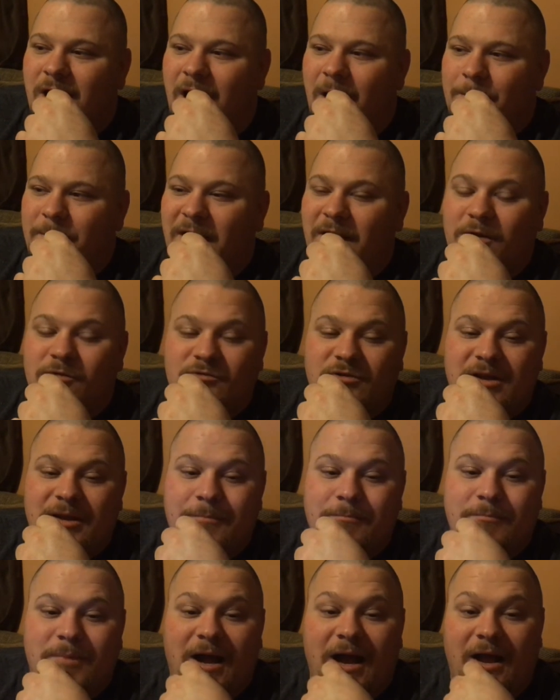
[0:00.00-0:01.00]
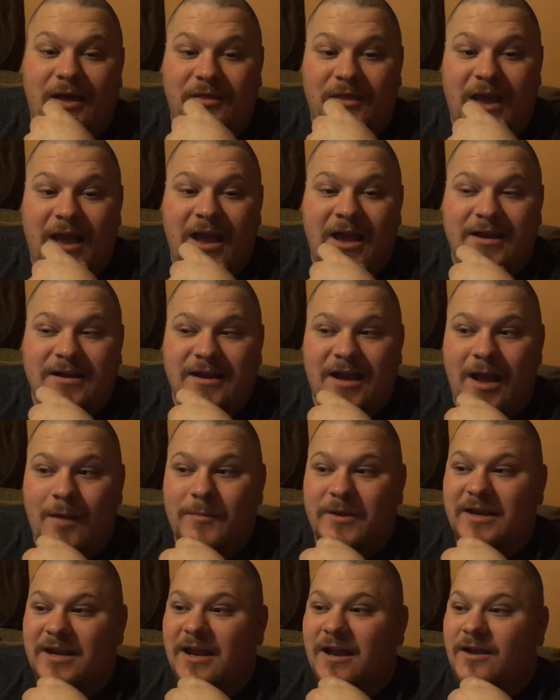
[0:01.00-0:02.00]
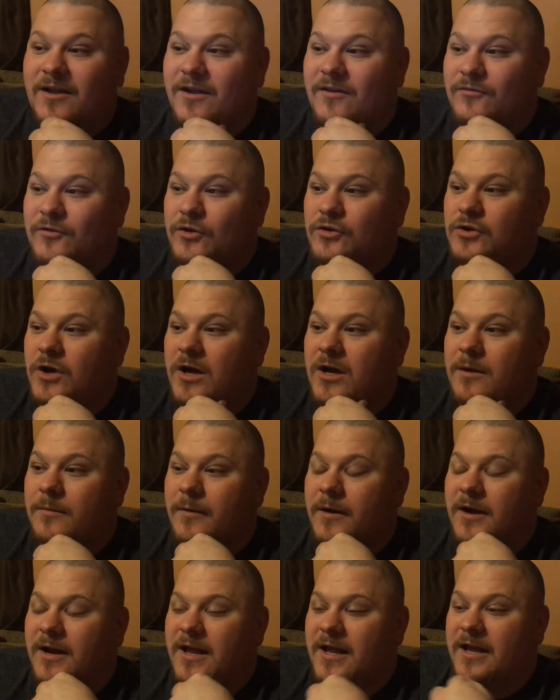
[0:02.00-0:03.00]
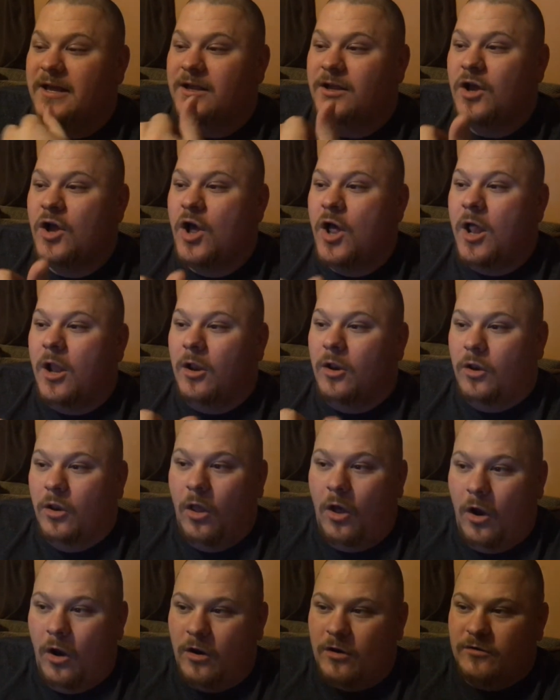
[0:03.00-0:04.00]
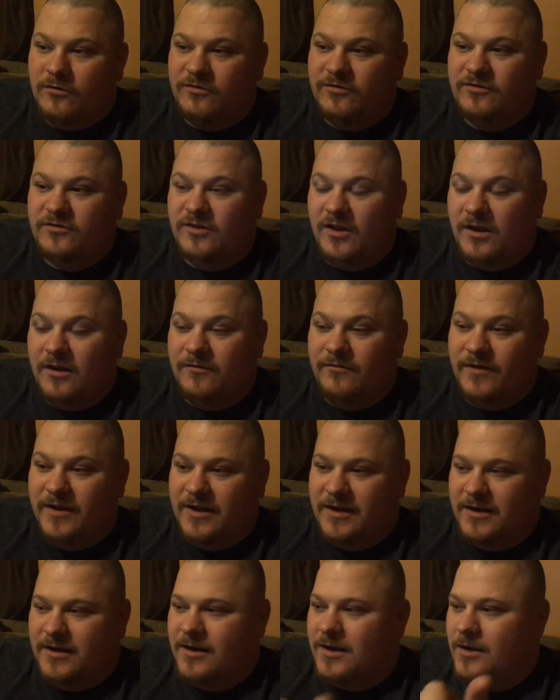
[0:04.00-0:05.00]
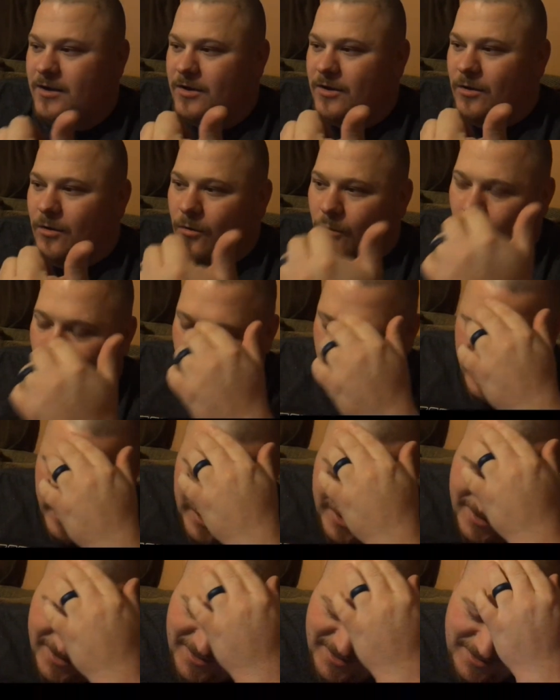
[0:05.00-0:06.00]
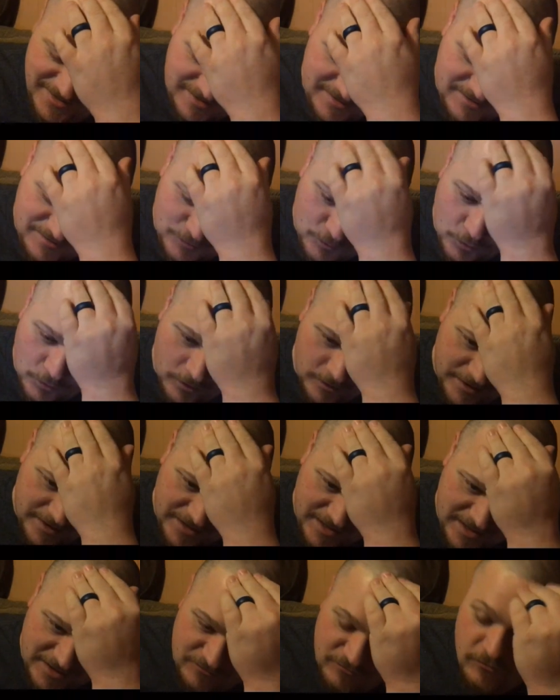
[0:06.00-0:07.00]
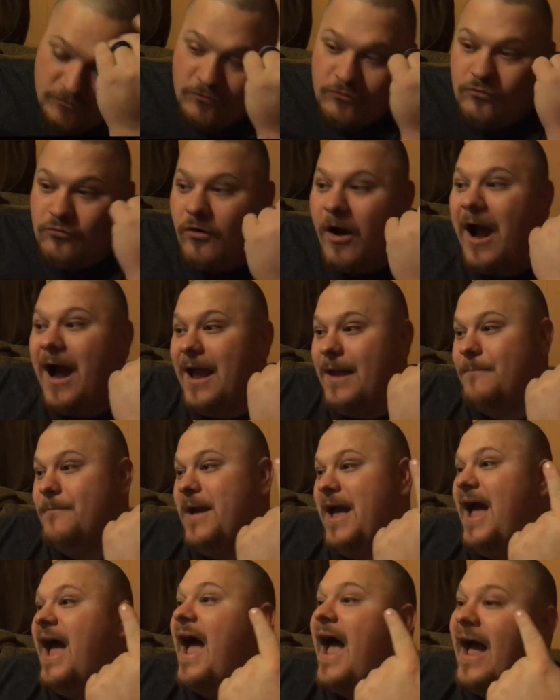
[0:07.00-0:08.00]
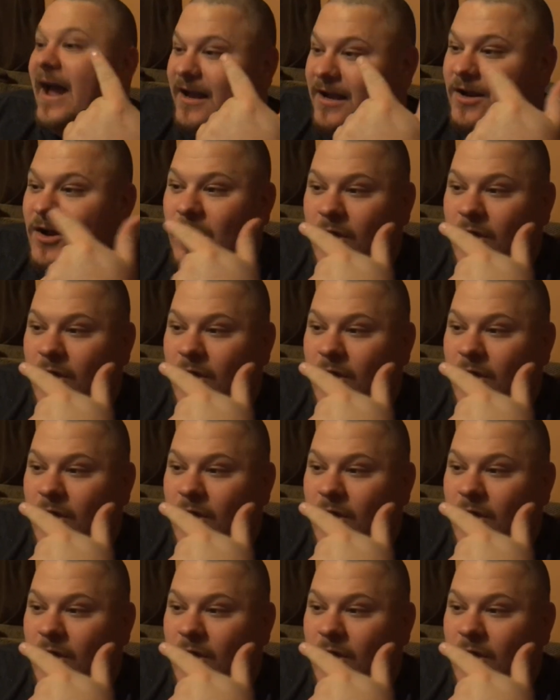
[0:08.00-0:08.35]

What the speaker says: I mean, I don't really buy that. I mean, if you're talking about a Lars Sullivan or a Ryback